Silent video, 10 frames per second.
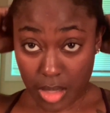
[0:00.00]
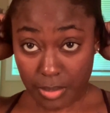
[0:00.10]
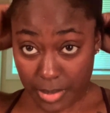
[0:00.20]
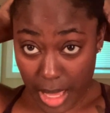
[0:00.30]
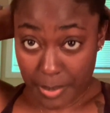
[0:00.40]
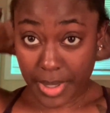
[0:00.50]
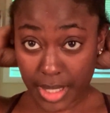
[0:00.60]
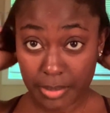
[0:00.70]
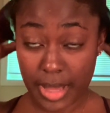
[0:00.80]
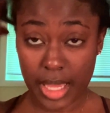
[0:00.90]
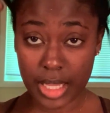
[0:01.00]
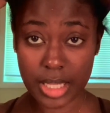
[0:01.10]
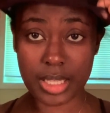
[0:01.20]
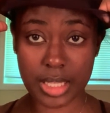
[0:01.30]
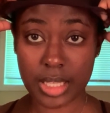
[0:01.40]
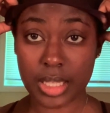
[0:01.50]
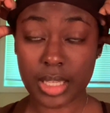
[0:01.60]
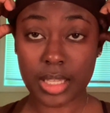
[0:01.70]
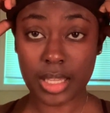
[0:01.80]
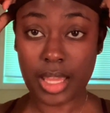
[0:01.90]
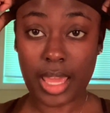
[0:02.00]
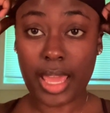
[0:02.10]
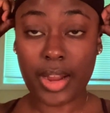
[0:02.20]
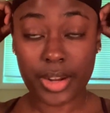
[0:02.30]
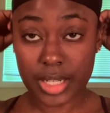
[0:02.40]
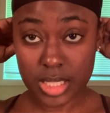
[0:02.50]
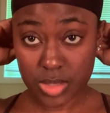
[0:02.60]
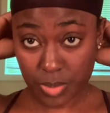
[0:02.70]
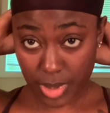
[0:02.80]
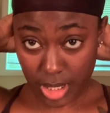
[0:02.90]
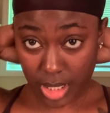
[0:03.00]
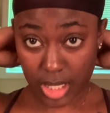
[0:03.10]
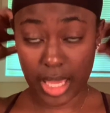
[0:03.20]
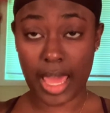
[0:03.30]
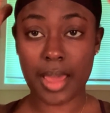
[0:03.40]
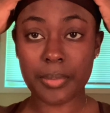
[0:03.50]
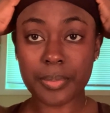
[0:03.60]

by putting my hair in this wig cap.